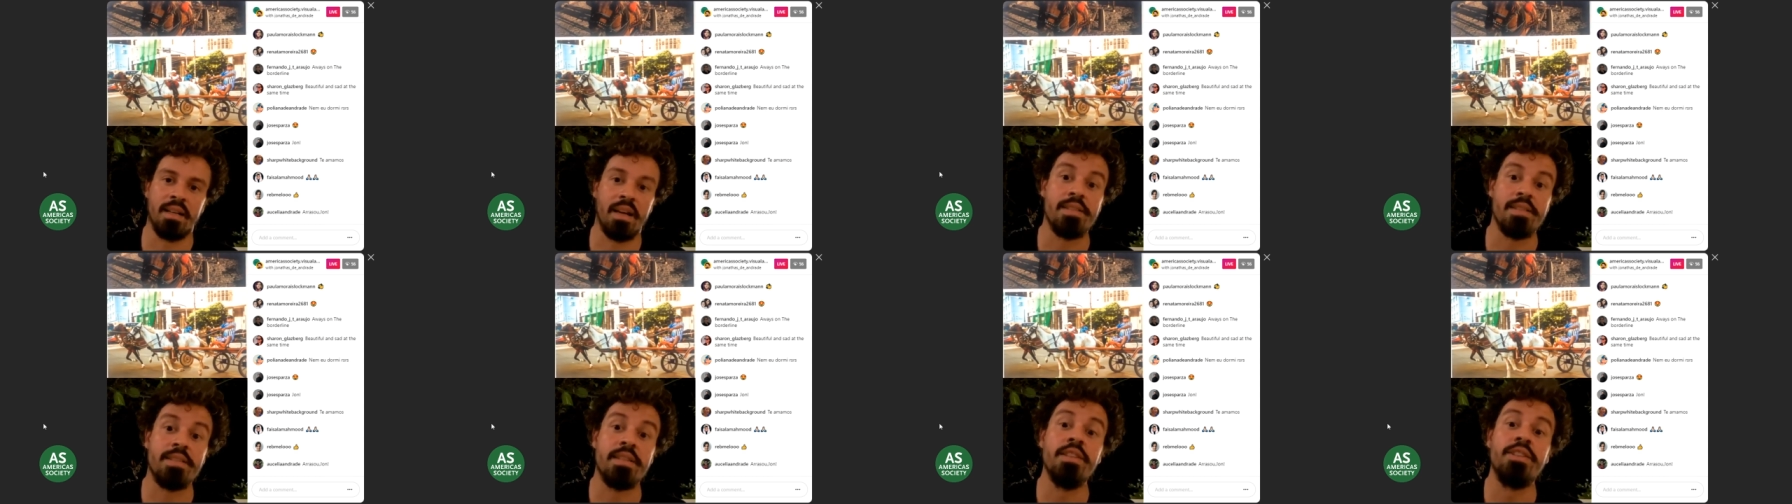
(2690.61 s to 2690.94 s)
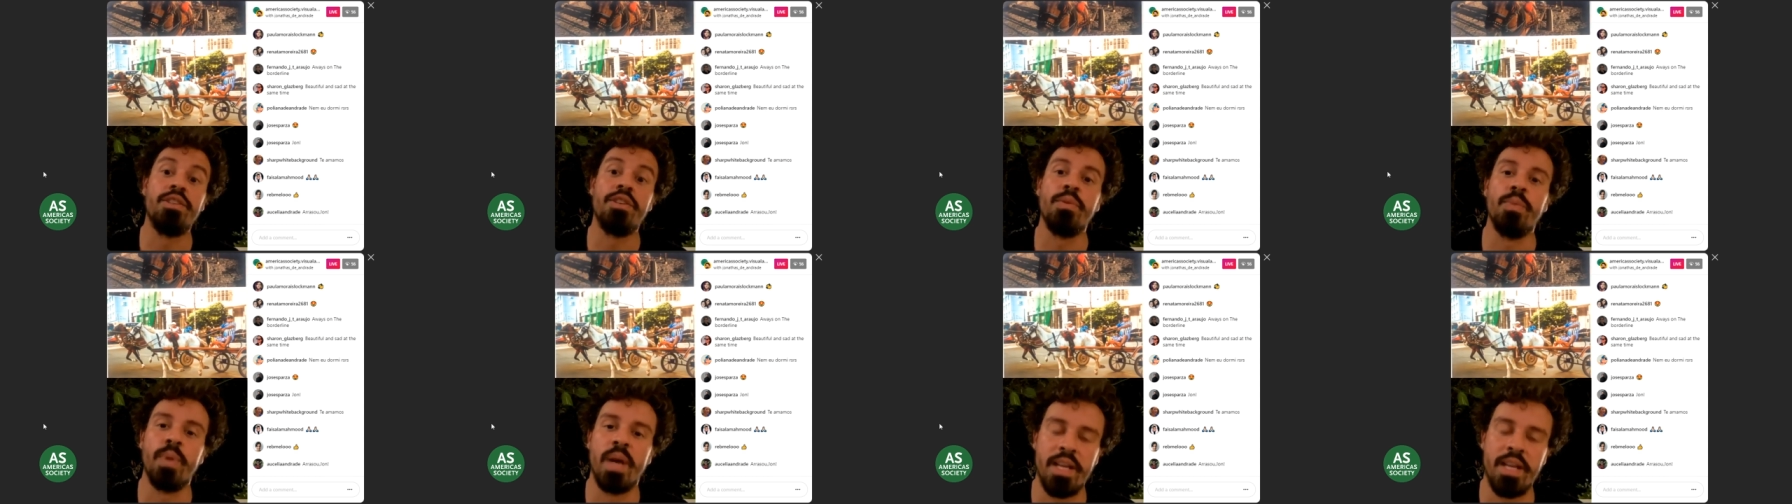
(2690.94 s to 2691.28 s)

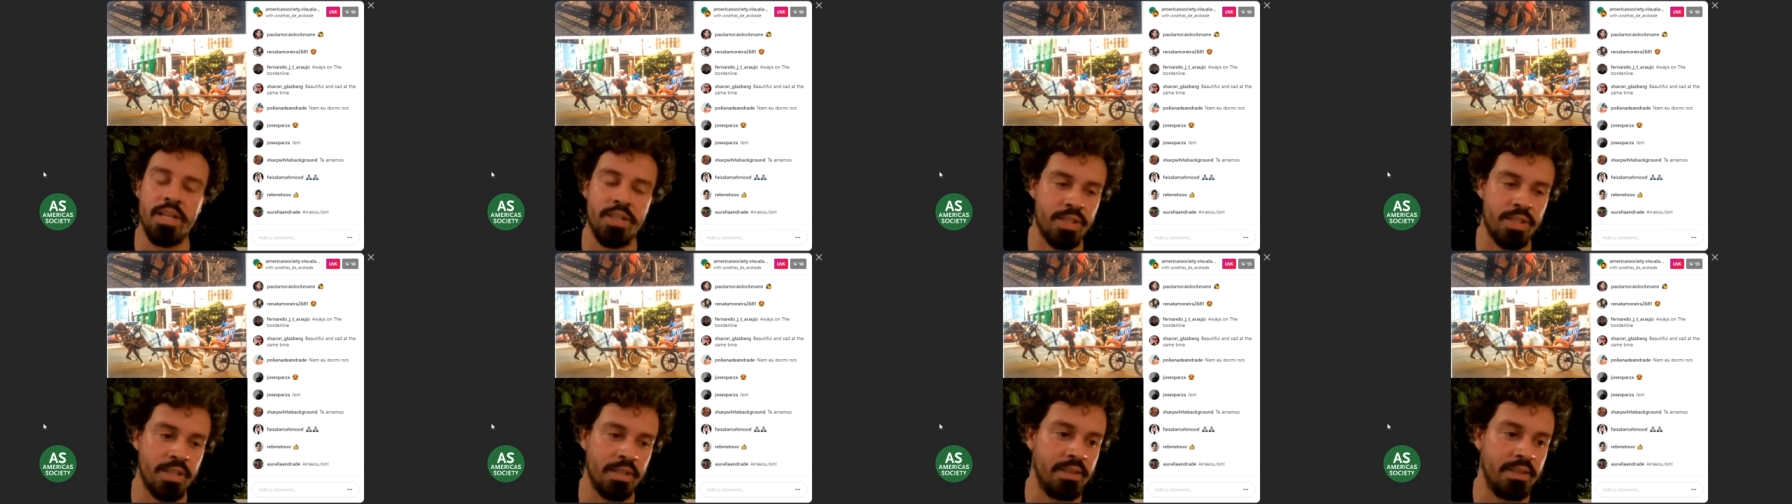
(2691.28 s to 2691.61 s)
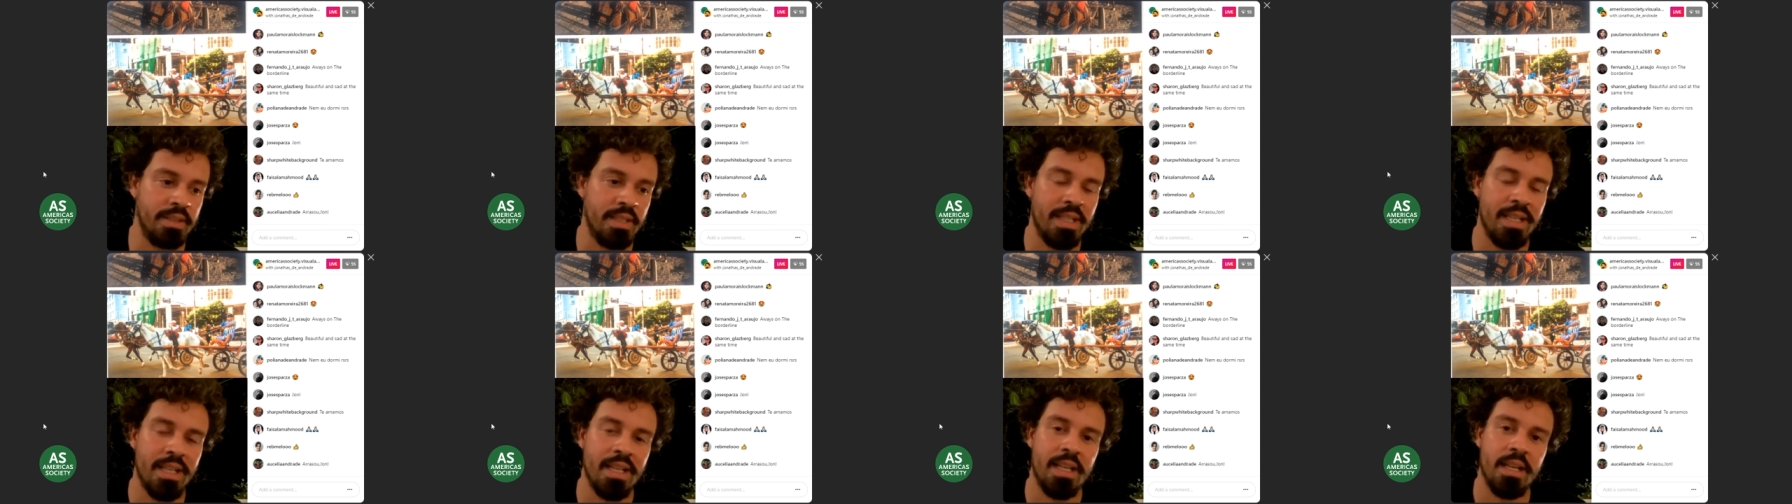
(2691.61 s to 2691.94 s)
situation,
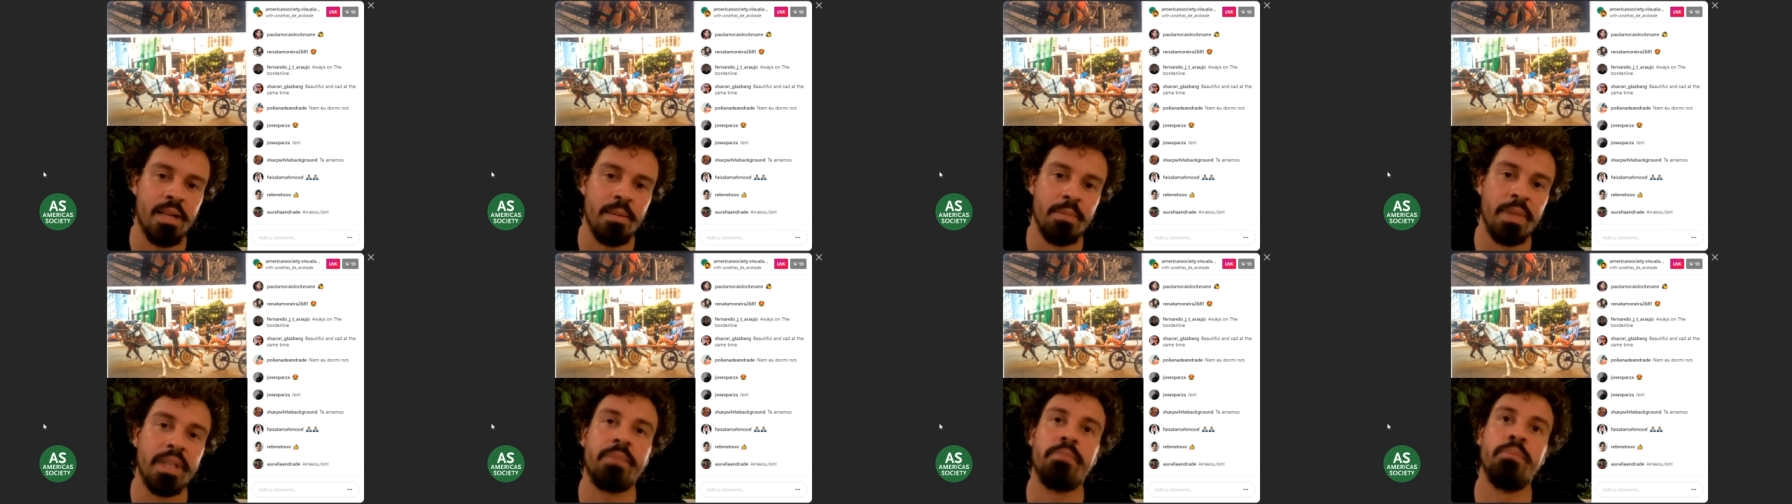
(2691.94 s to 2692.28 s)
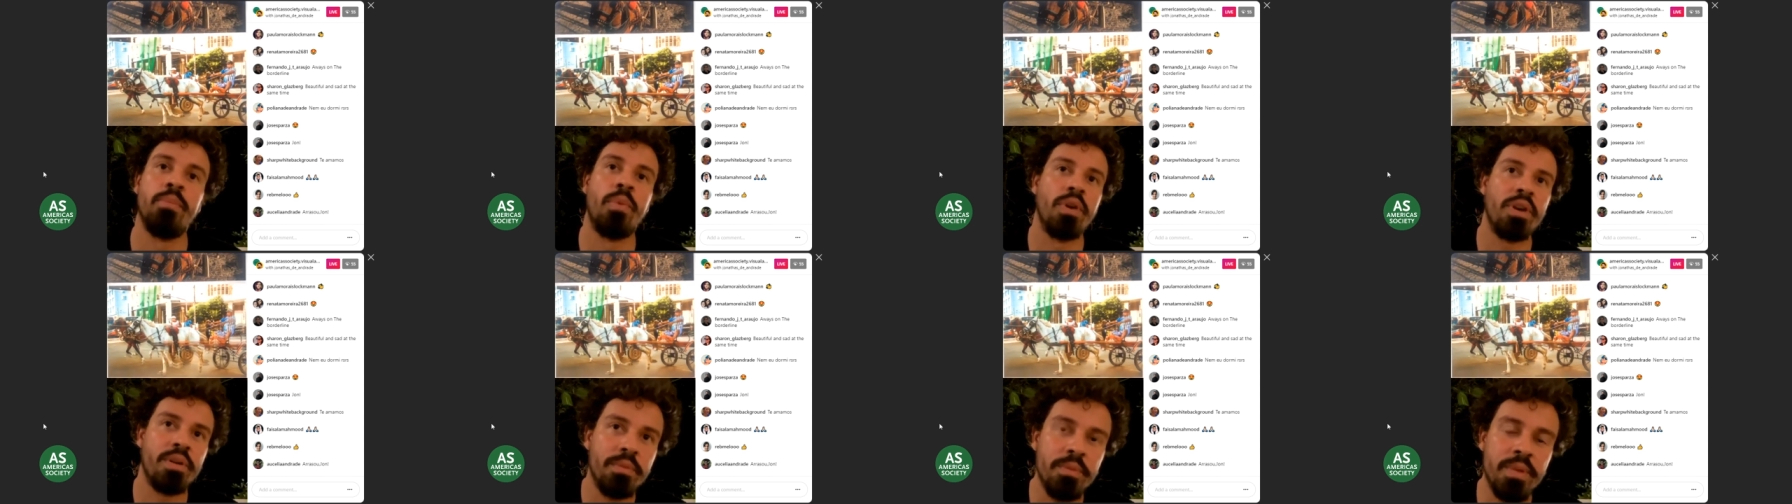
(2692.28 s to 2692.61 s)
but
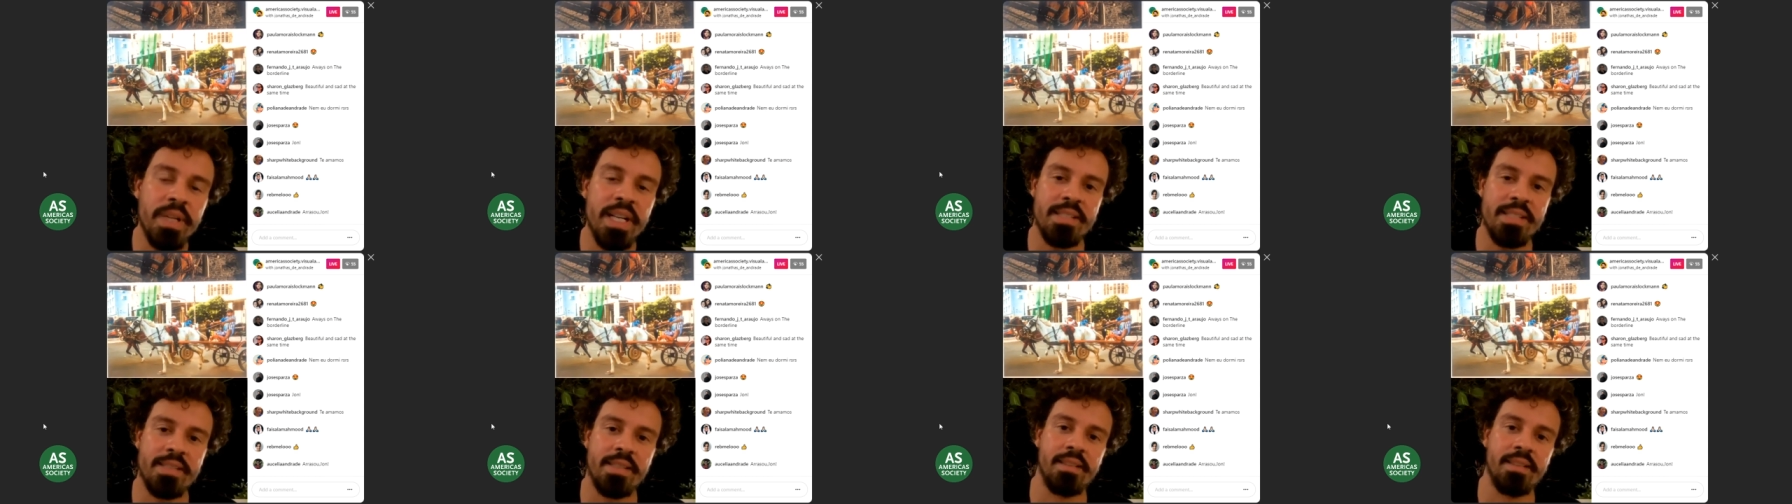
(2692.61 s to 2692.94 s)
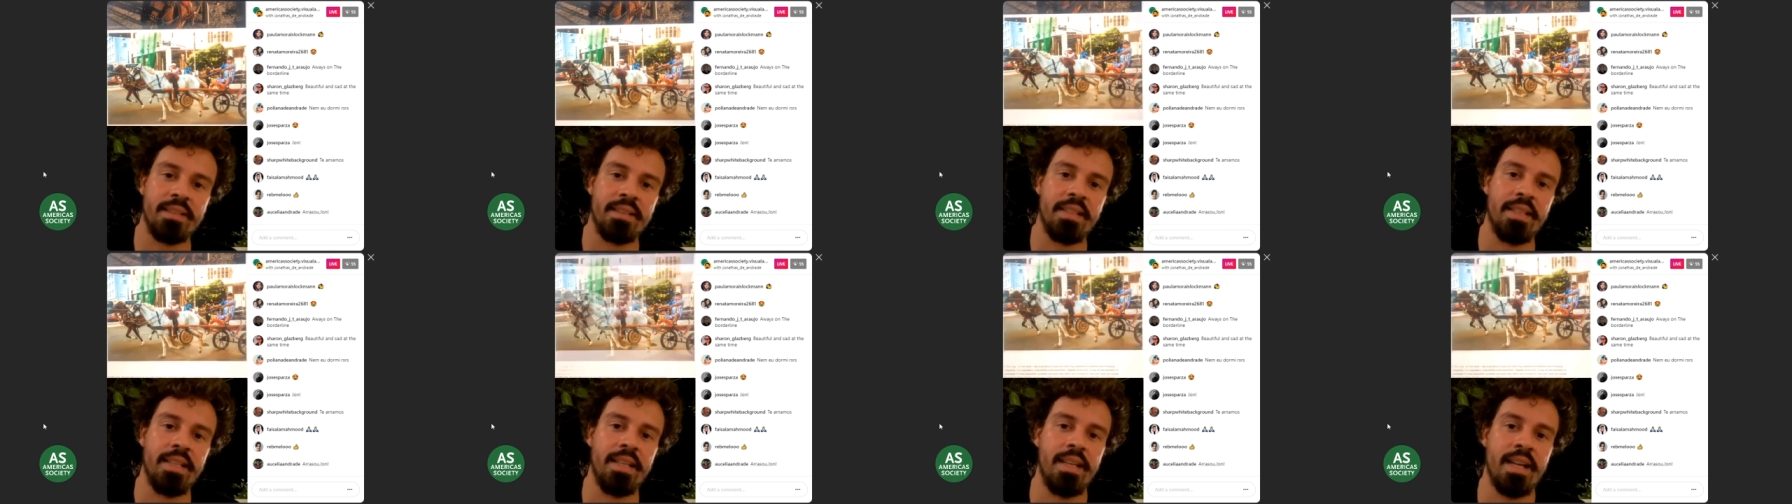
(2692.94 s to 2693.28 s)
more
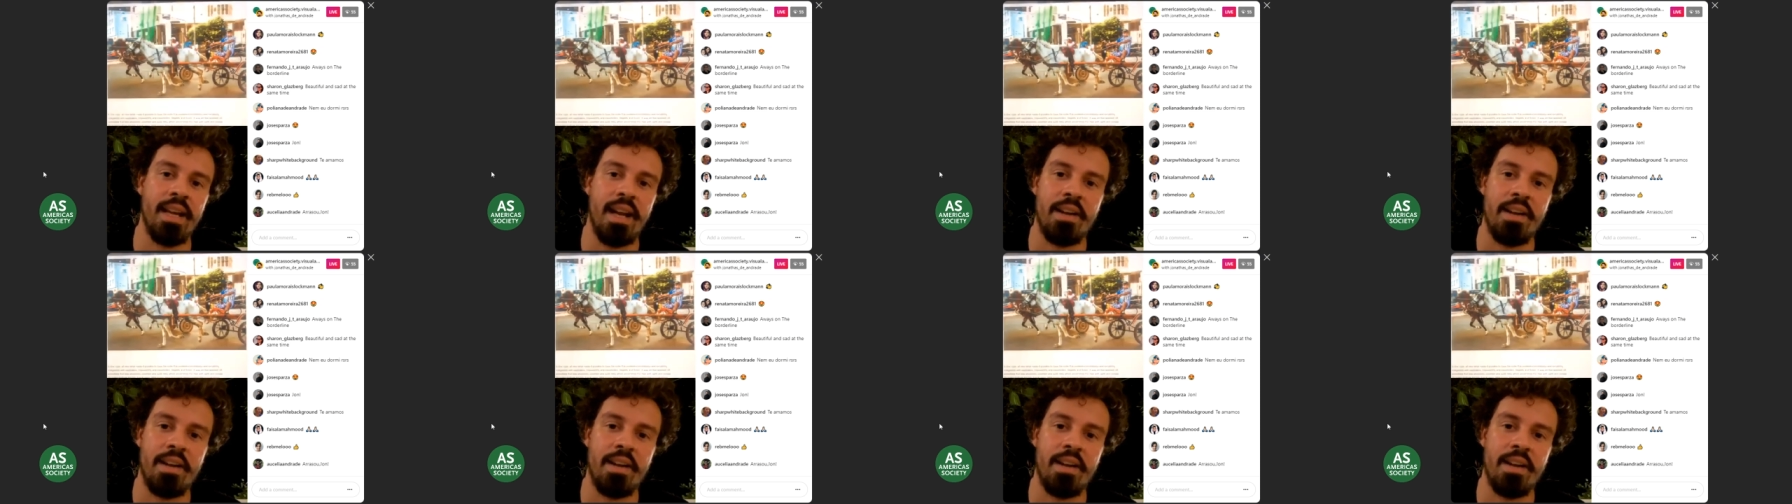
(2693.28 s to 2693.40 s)
recently